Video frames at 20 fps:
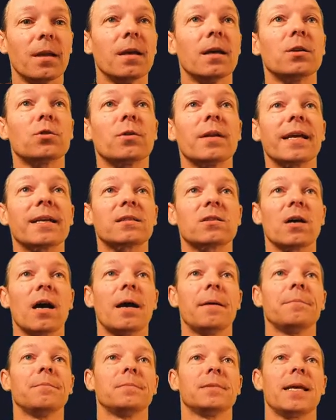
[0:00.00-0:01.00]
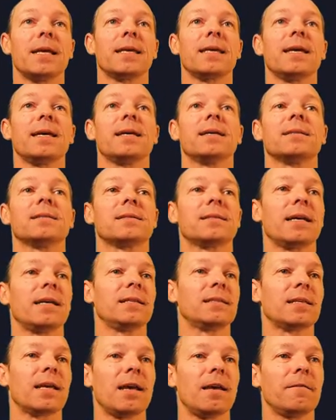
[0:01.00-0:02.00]
Until next time, take care, stay
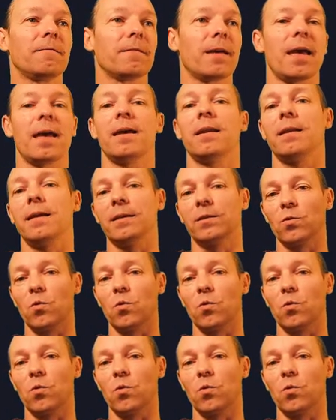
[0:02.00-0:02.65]
safe, and as